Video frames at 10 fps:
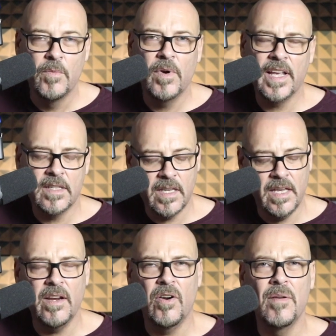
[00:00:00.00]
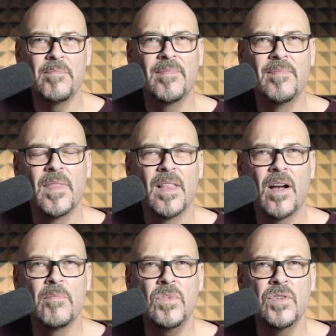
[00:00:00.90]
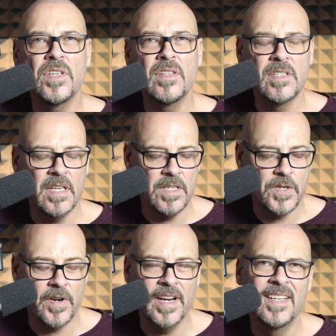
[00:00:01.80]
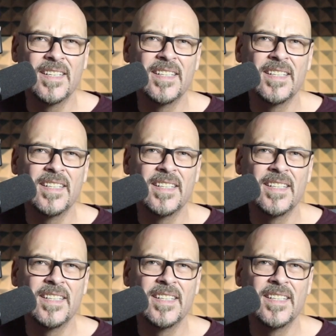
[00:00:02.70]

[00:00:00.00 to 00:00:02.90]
I get to here, I'm muting this E string.